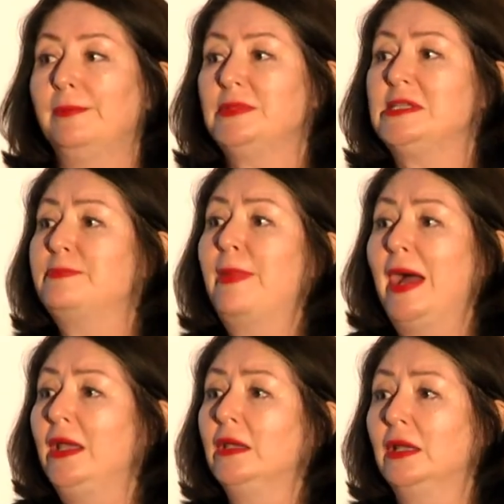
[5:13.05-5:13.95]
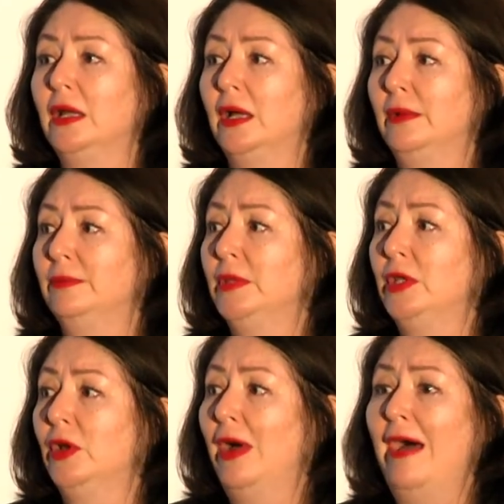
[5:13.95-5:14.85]
despite
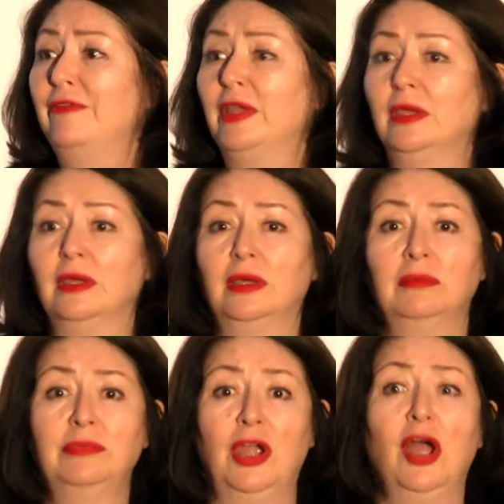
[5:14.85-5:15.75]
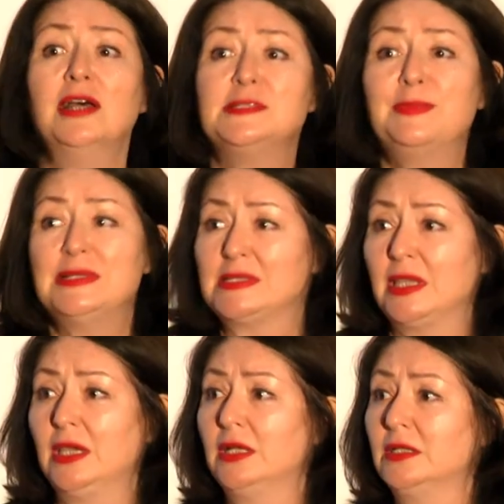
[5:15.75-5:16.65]
having their husbands
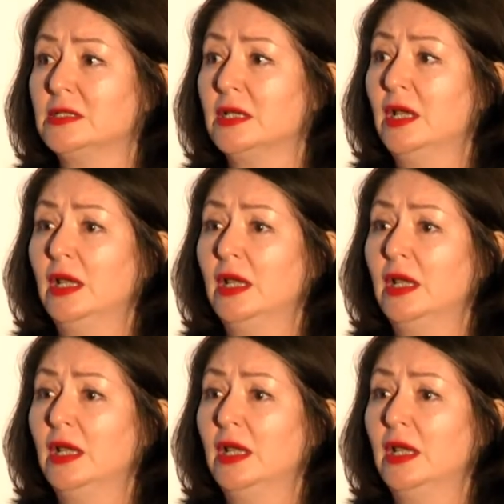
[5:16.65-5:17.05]
killed,